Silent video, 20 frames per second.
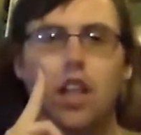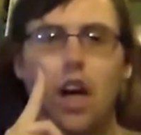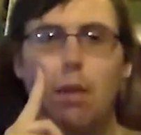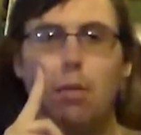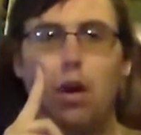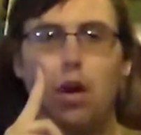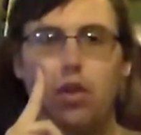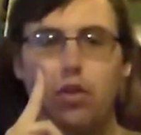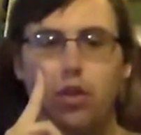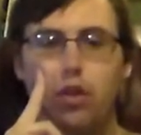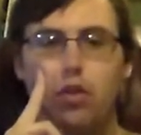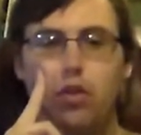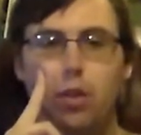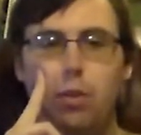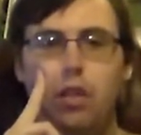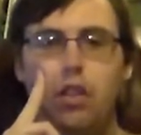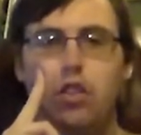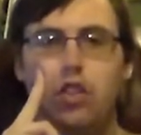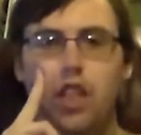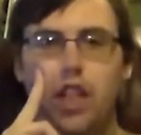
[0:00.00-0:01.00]
I'm also
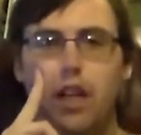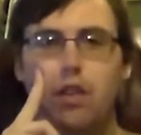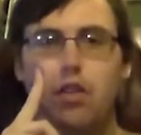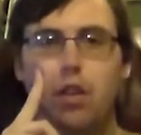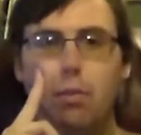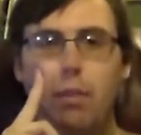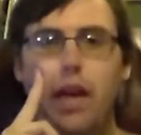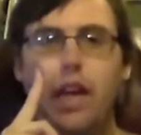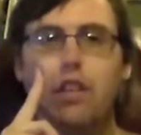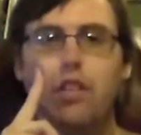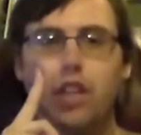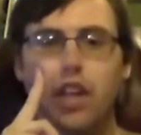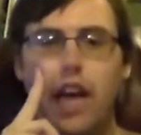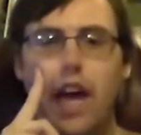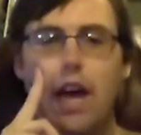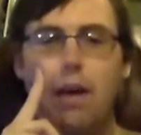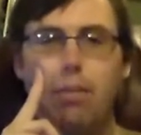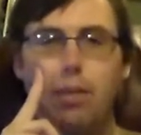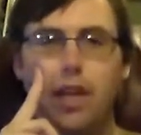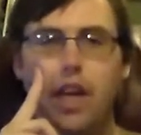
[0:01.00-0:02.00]
assuming she gives amazing
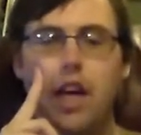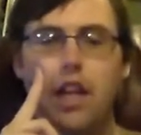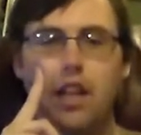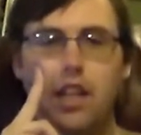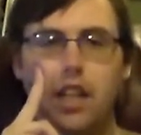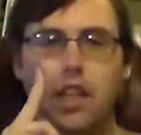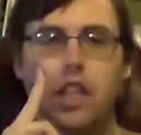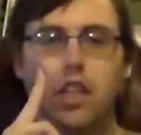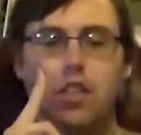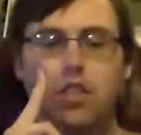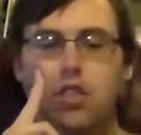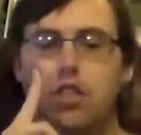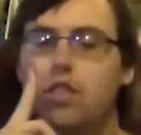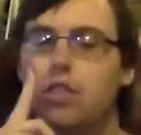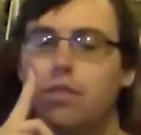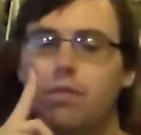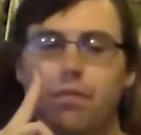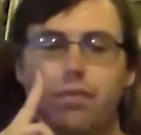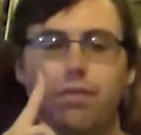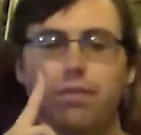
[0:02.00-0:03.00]
happy
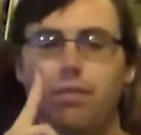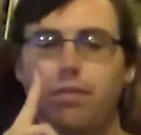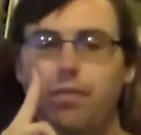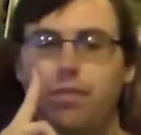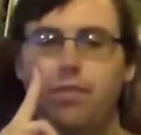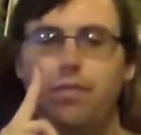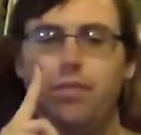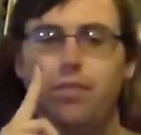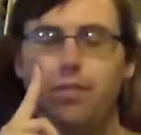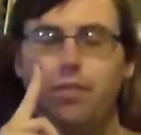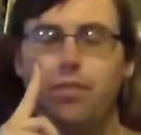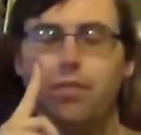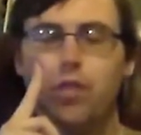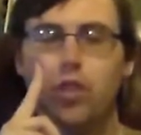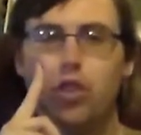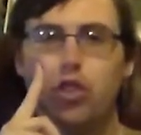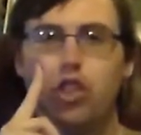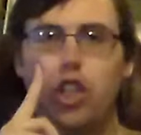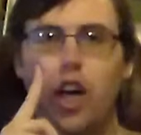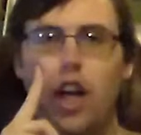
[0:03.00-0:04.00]
endings.
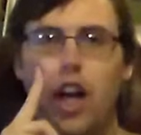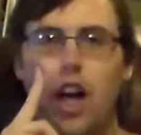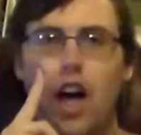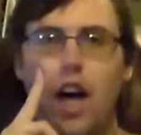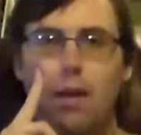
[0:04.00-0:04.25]
Shut